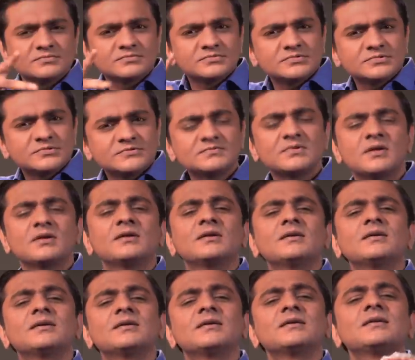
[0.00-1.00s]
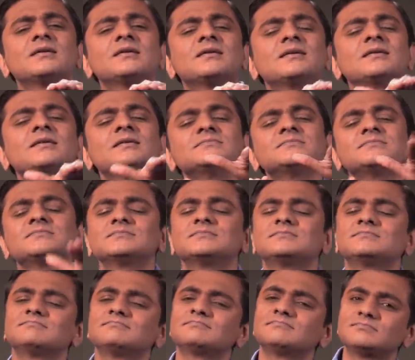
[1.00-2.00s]

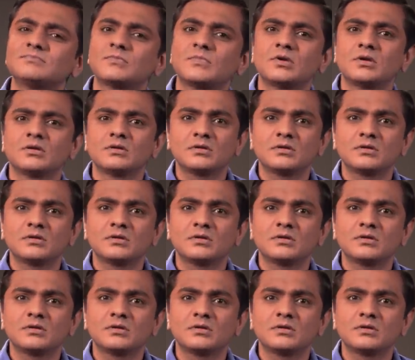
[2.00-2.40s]
[no speech]